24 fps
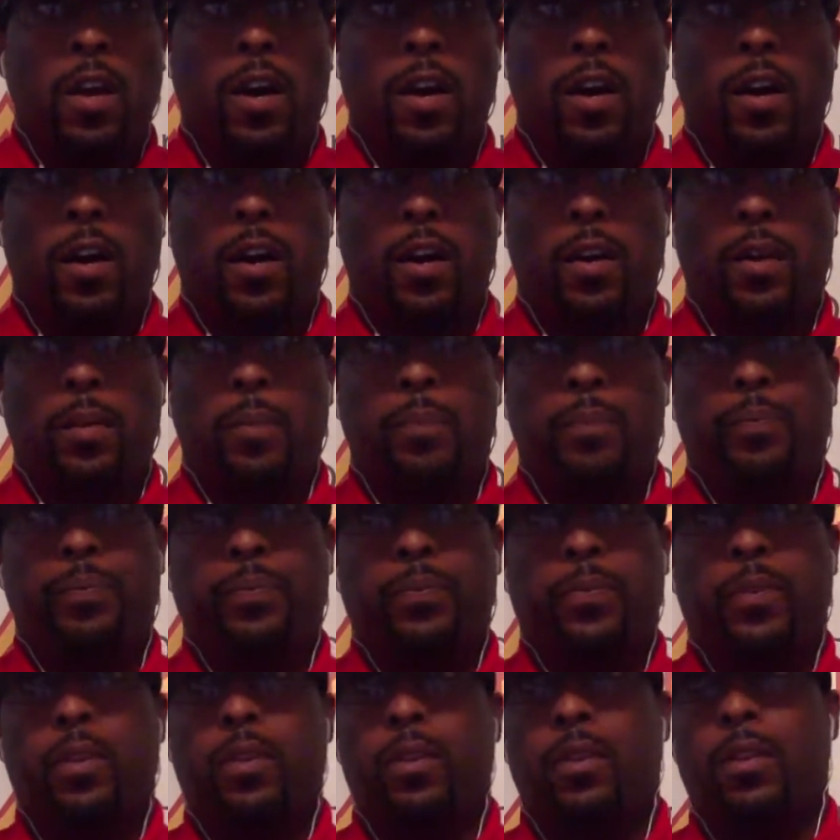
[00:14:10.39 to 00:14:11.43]
I
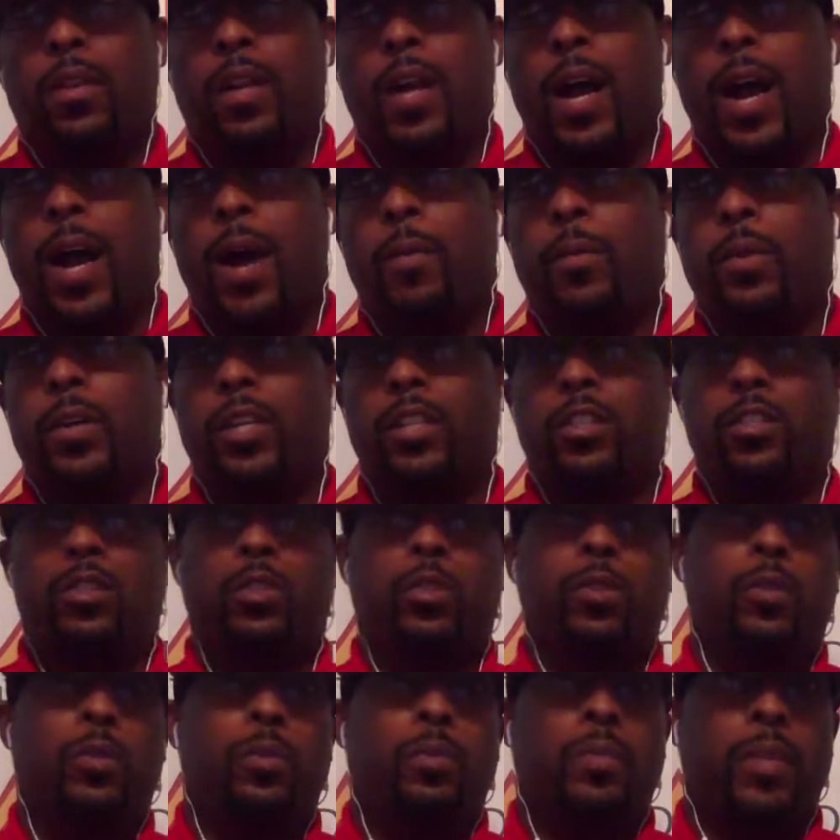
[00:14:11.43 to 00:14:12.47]
will
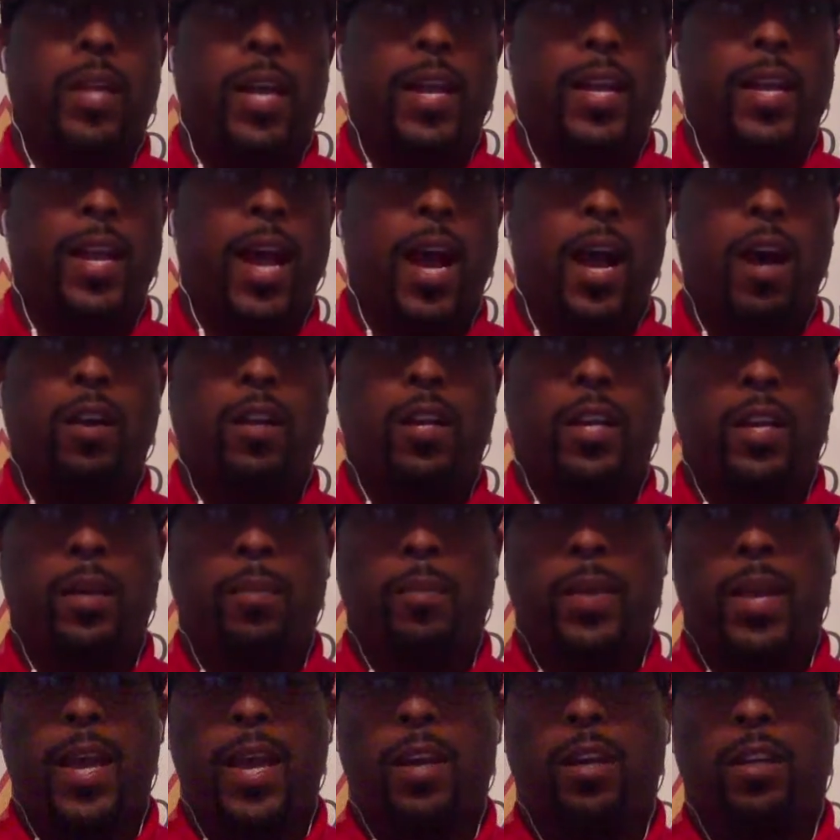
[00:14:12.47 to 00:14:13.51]
assume that now the
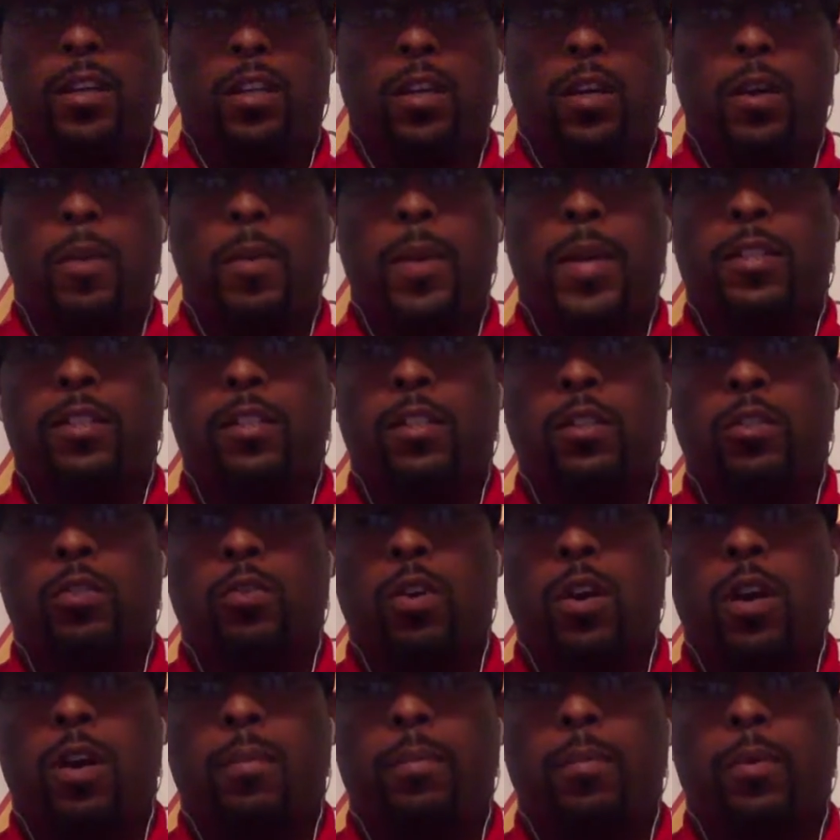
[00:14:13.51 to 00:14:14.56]
NBA going to go back to the
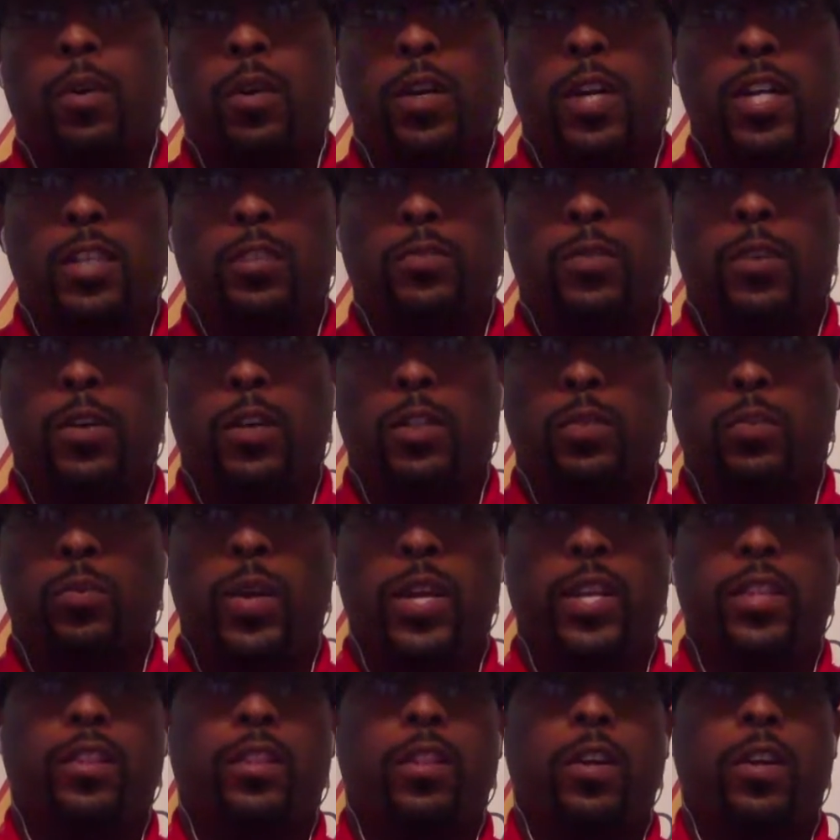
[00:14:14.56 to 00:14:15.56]
drawing board as far as waiting